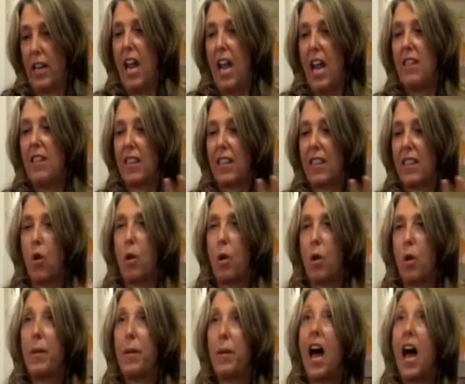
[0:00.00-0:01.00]
in that there would
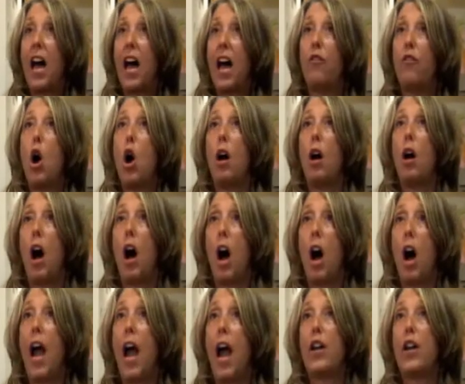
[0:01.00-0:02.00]
be a lot of
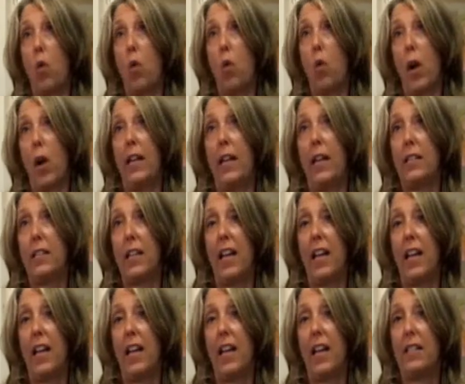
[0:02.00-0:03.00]
high grades in
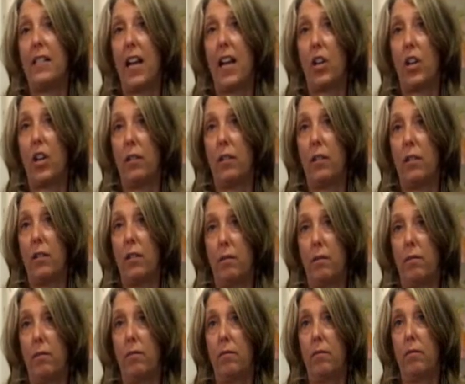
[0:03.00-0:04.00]
that section.
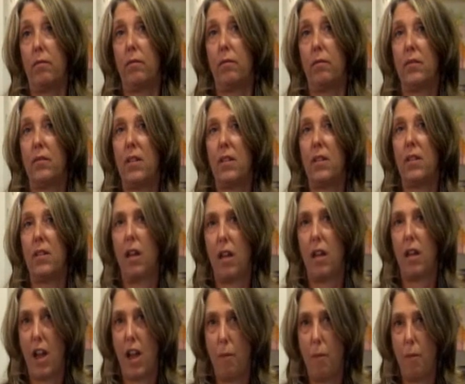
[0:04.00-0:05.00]

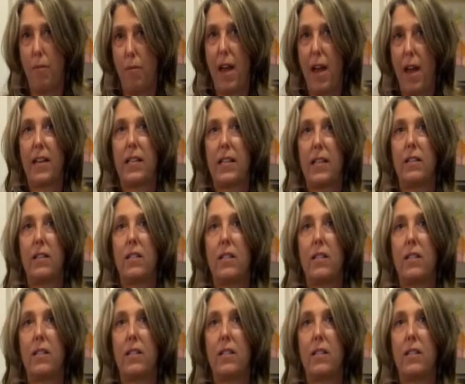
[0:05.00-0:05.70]
I hope that makes sense.